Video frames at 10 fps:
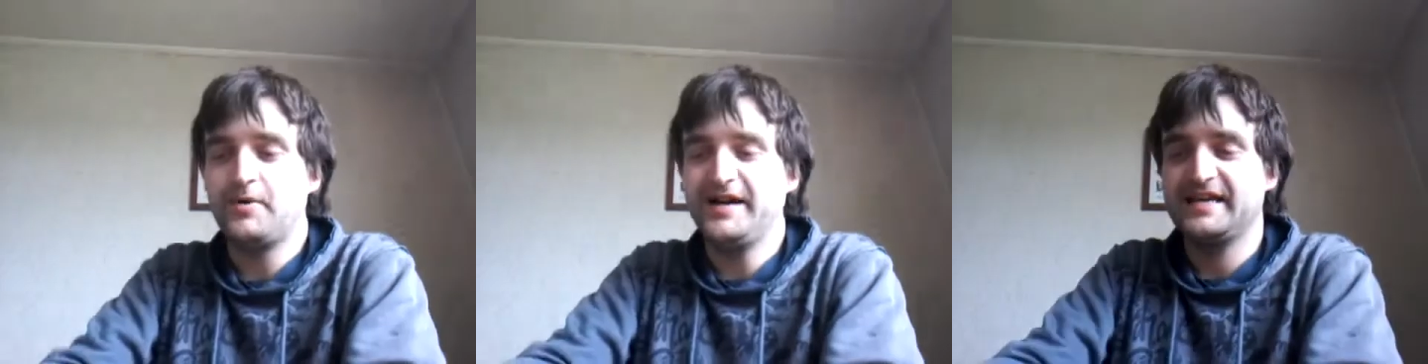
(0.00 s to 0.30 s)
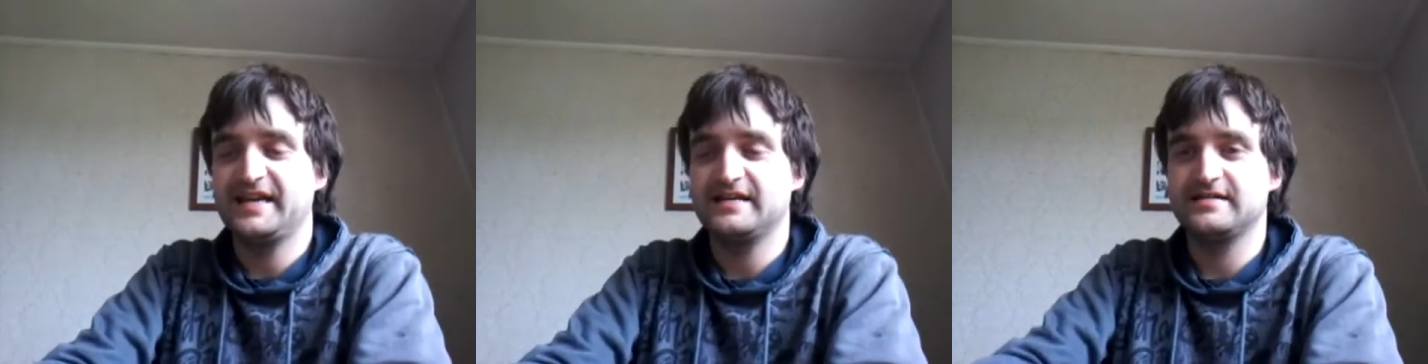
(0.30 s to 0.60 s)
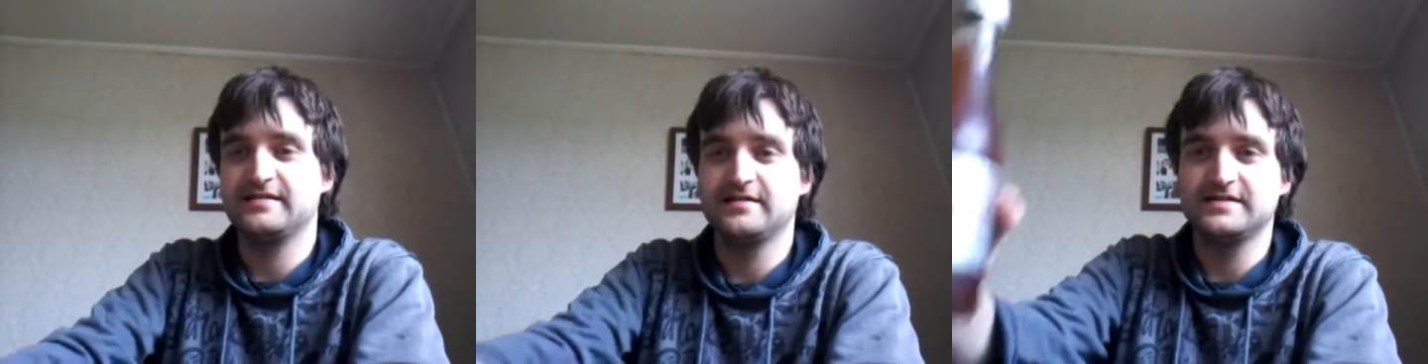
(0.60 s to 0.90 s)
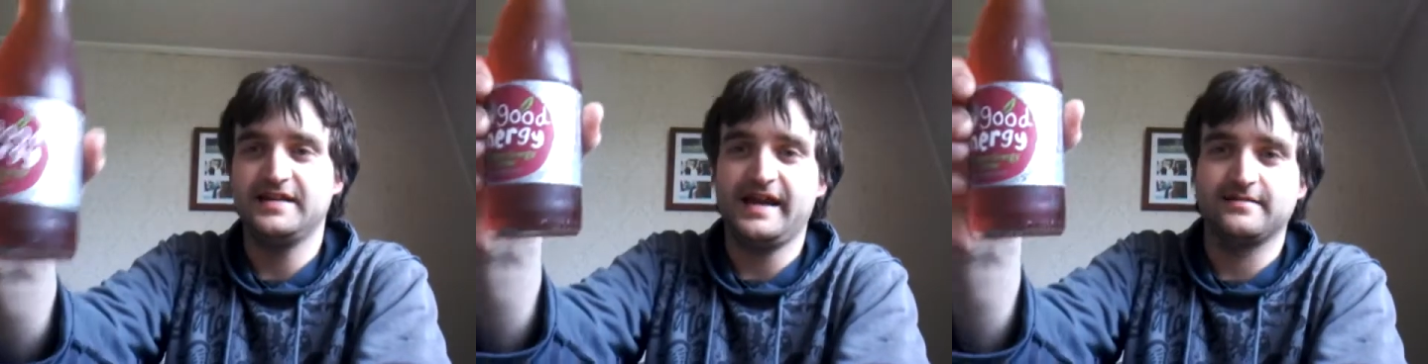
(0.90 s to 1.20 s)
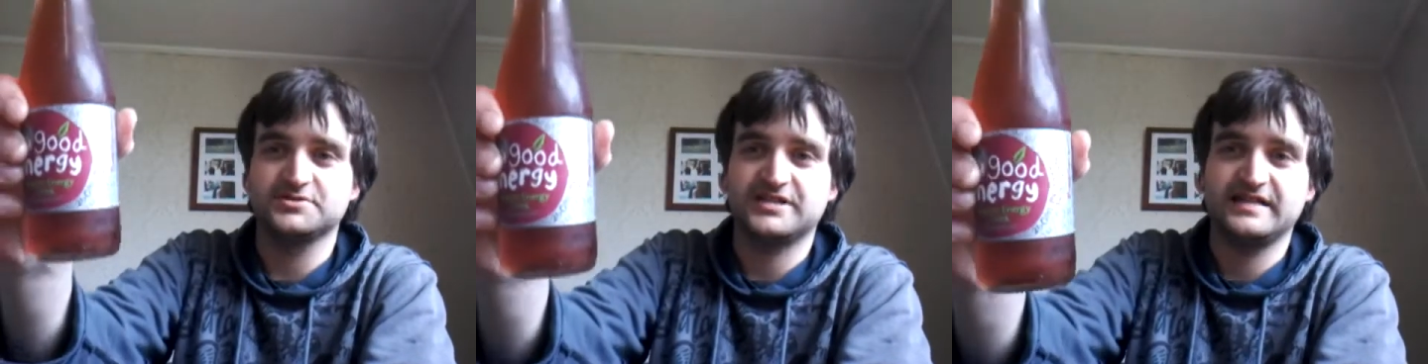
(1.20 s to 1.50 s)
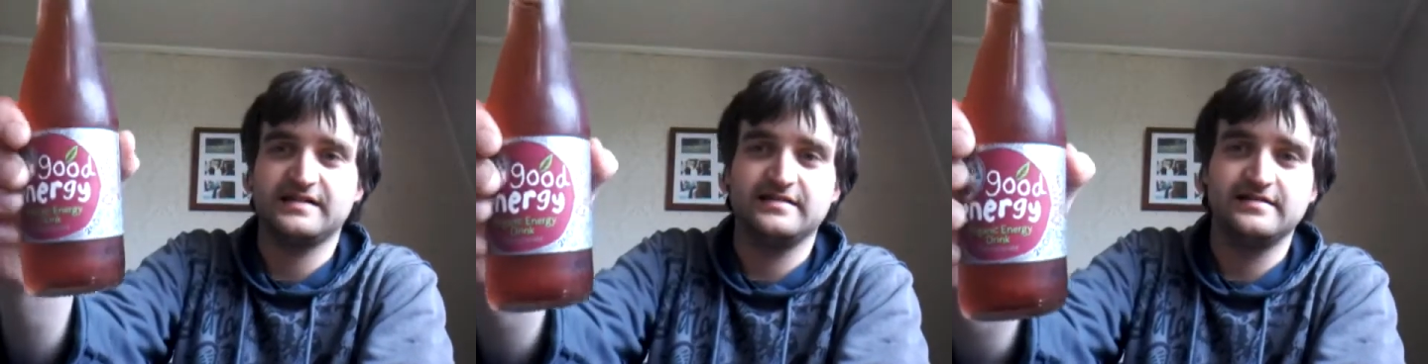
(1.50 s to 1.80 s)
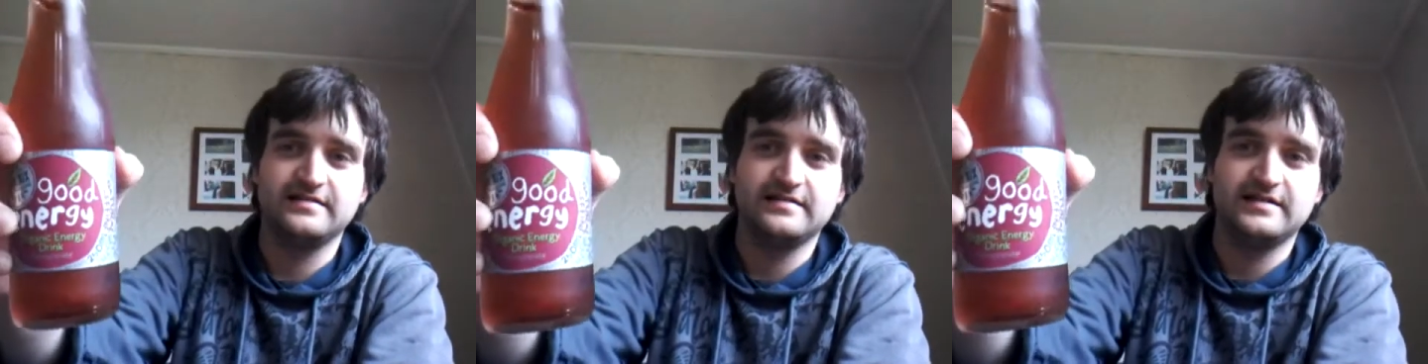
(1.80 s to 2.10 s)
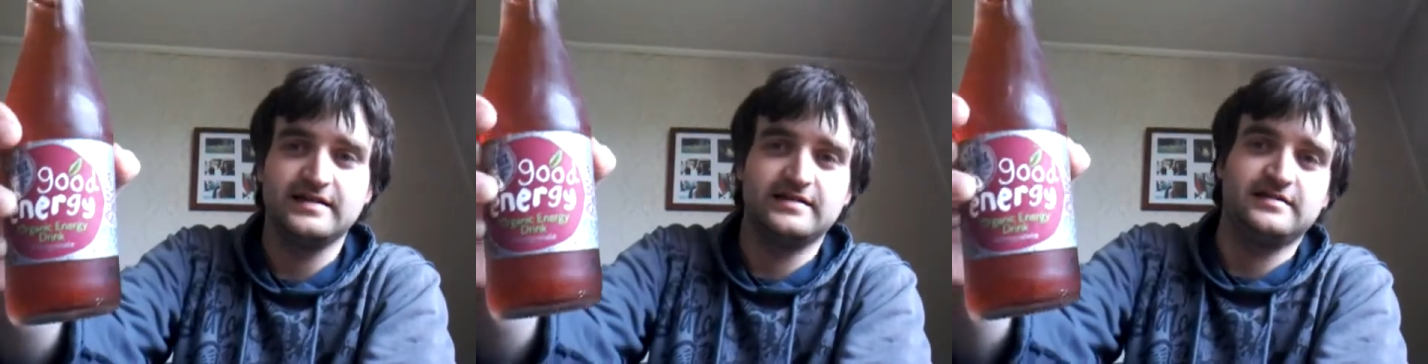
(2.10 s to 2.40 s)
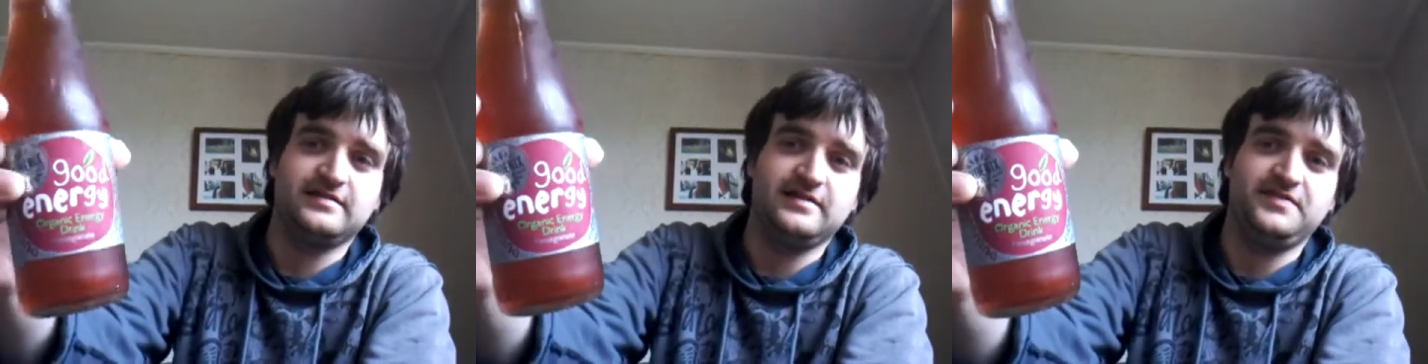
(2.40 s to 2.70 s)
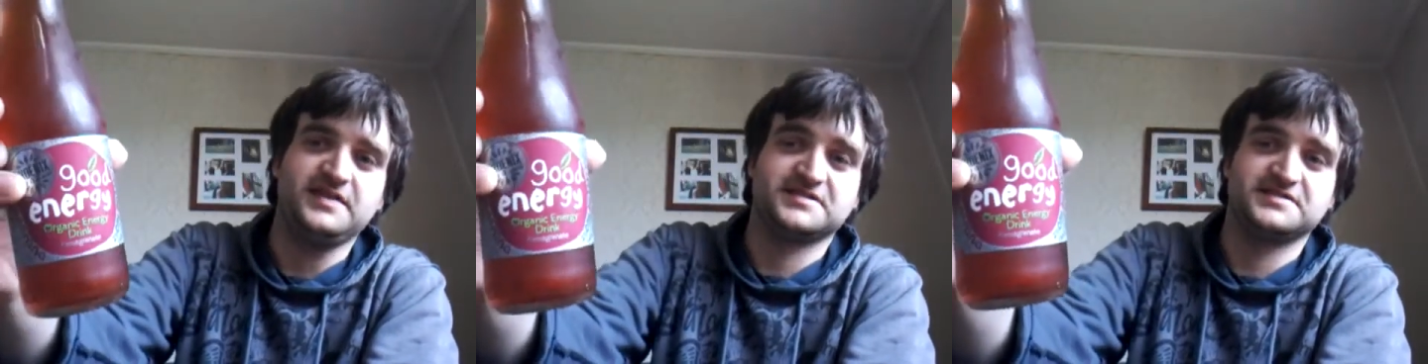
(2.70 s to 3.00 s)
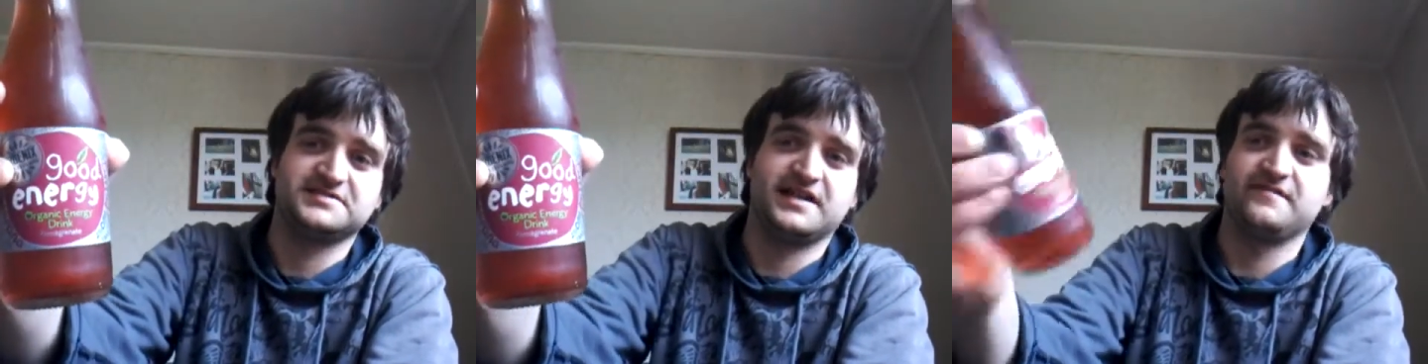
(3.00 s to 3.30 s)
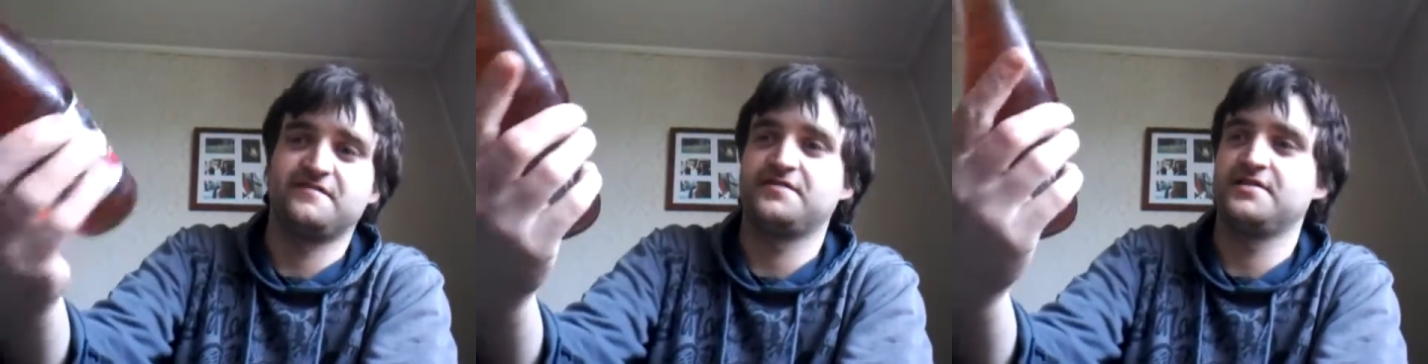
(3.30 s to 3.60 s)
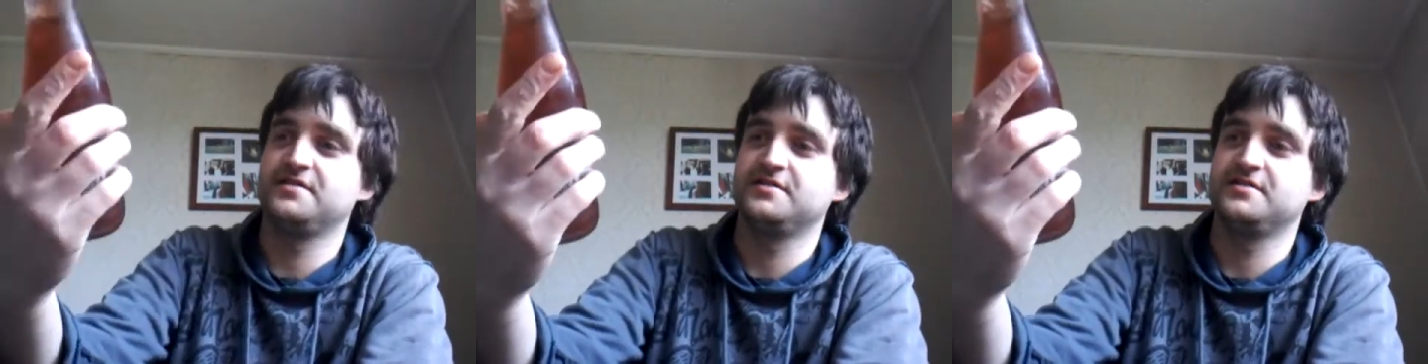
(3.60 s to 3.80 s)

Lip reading: I'm Wani, and today I'm drinking this stuff.